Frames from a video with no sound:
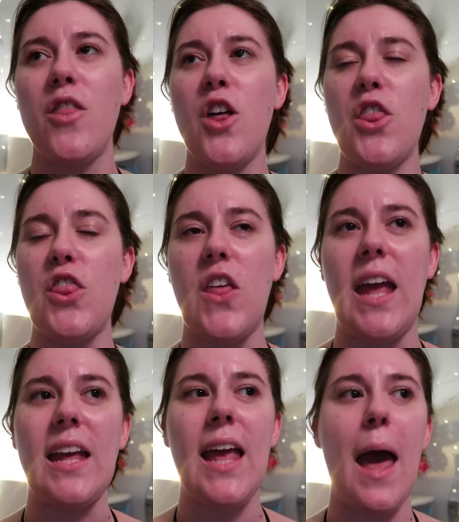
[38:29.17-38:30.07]
The
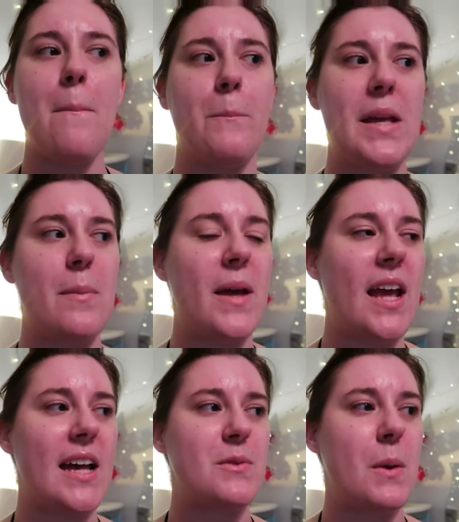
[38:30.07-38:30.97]
thing kept
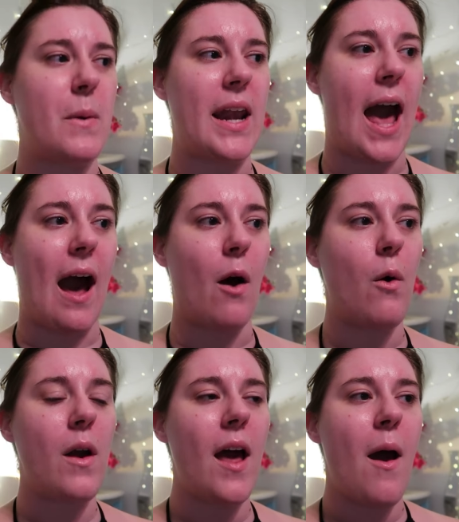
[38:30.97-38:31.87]
beeping as we went
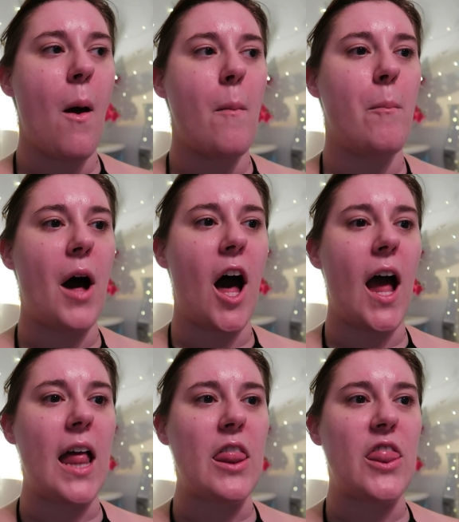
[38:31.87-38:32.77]
out,
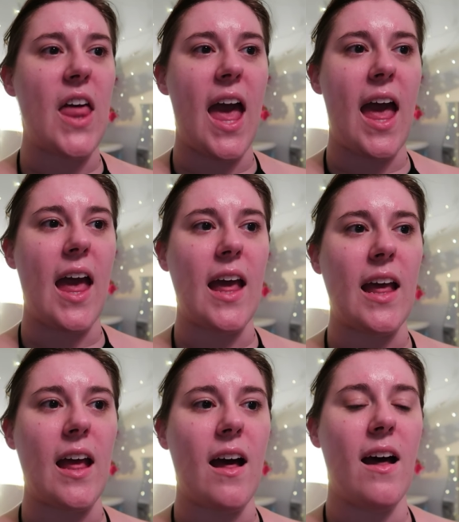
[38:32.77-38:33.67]
but
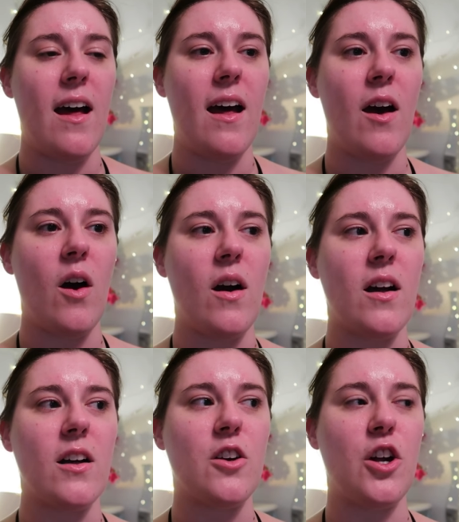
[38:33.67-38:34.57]
they
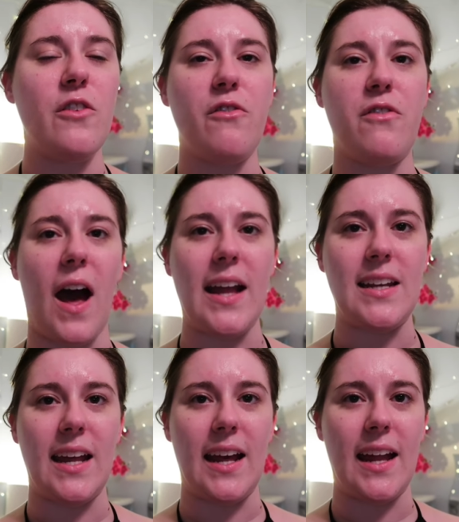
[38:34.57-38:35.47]
couldn't
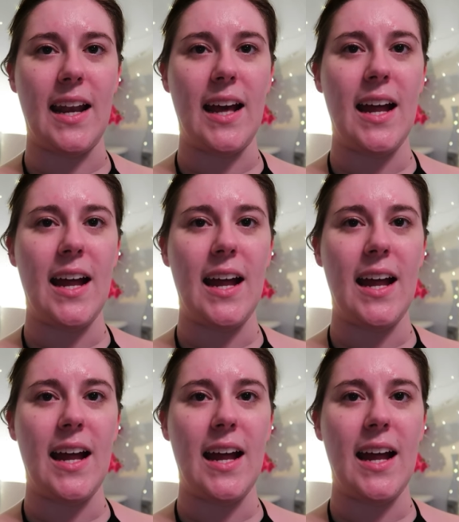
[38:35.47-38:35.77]
find it.